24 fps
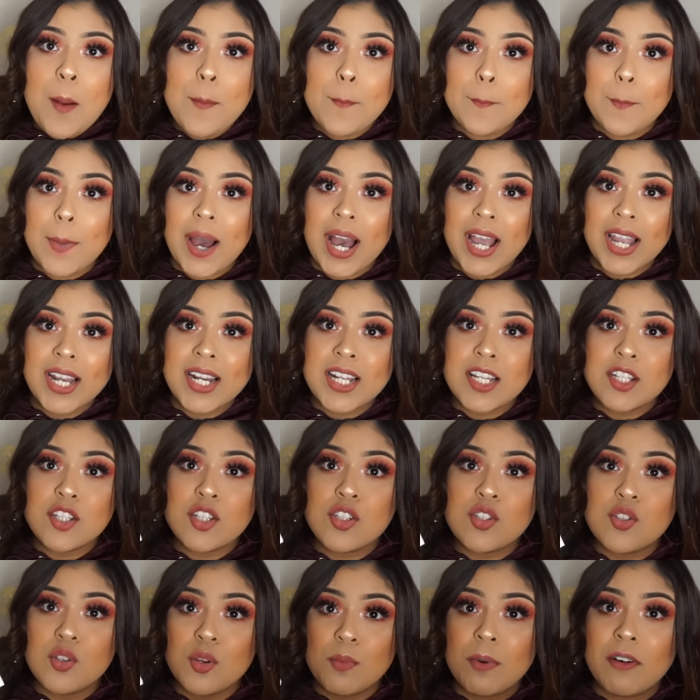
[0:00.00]
Mine is
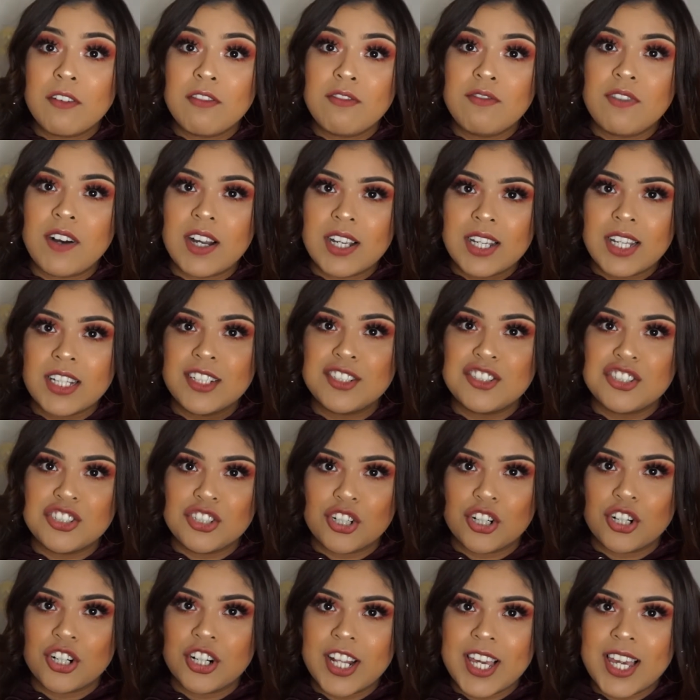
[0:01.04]
super fucking
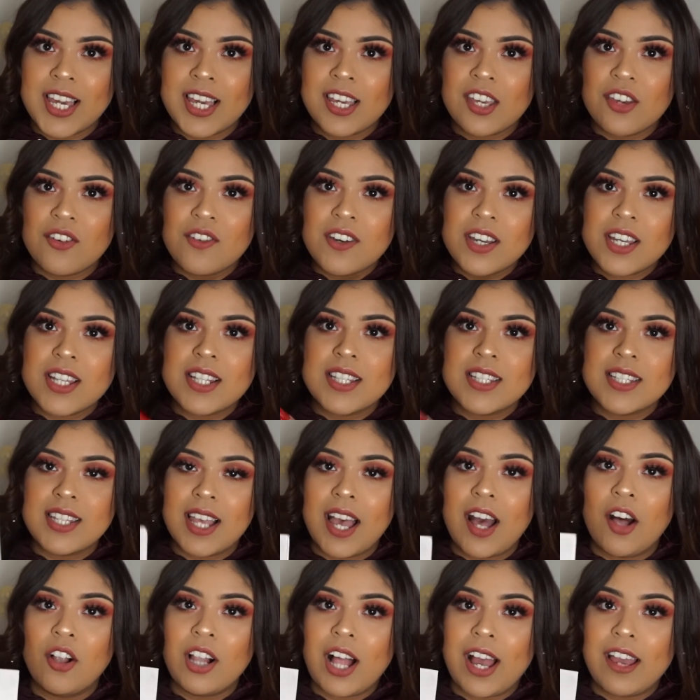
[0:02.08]
dirty. You can
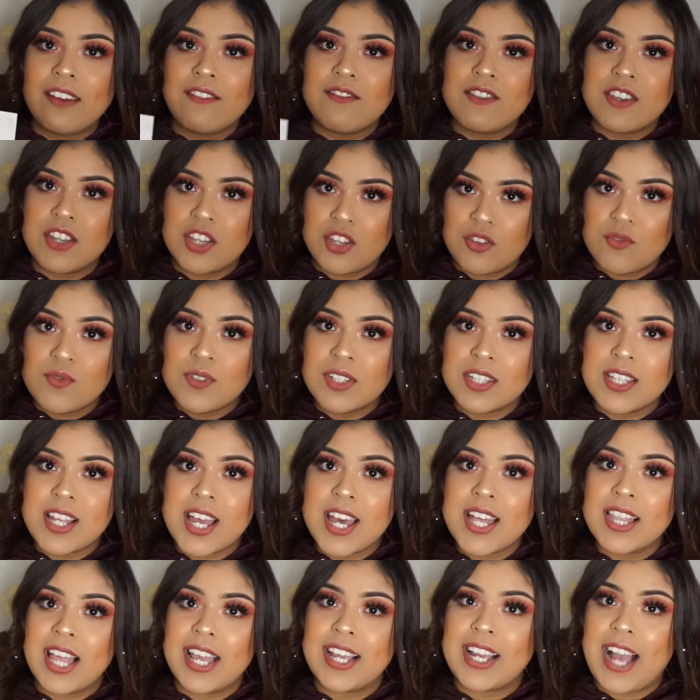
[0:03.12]
tell I've used
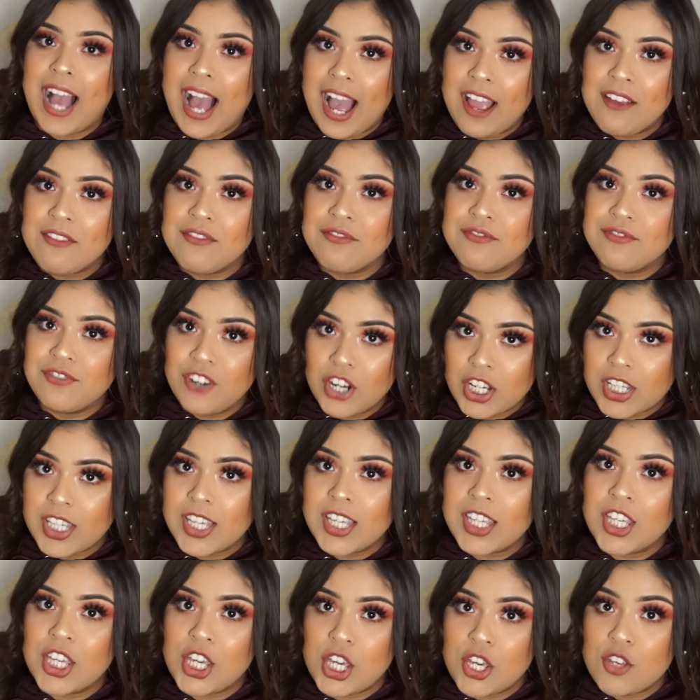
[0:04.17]
it, like I
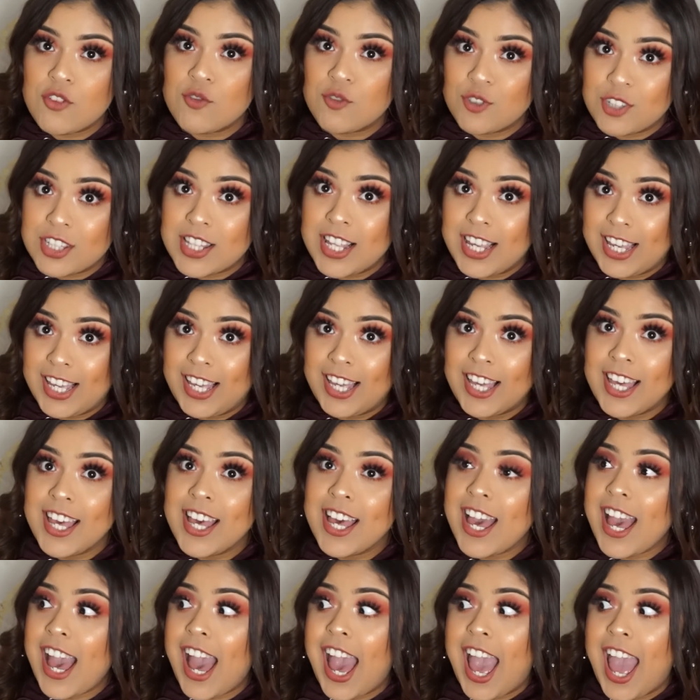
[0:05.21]
fucking used it,
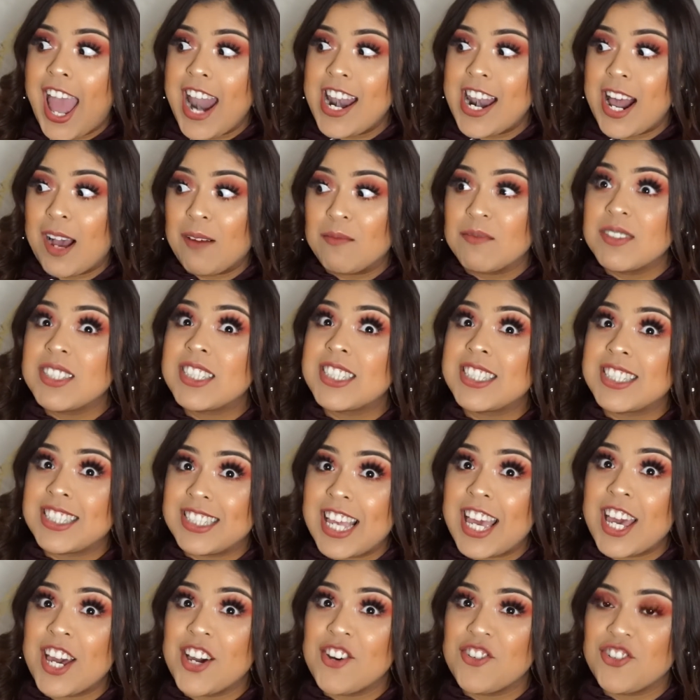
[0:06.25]
and I'm
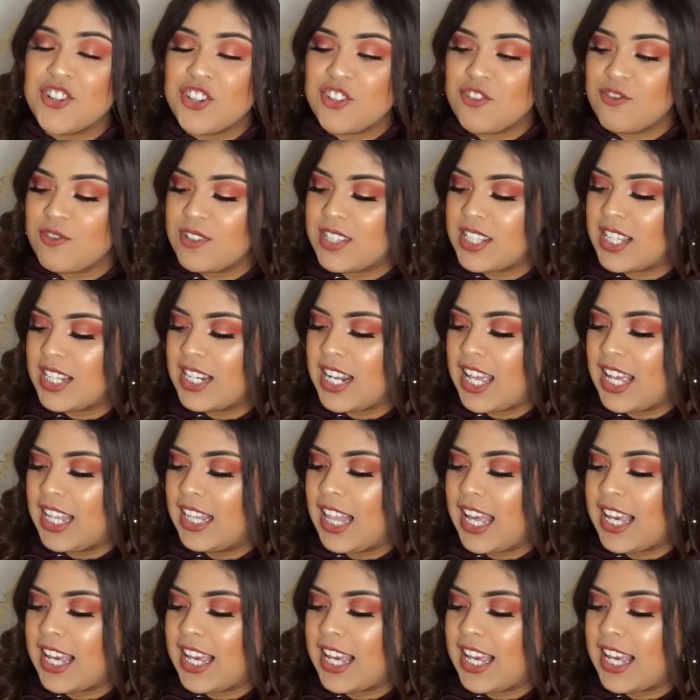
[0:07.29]
still using it.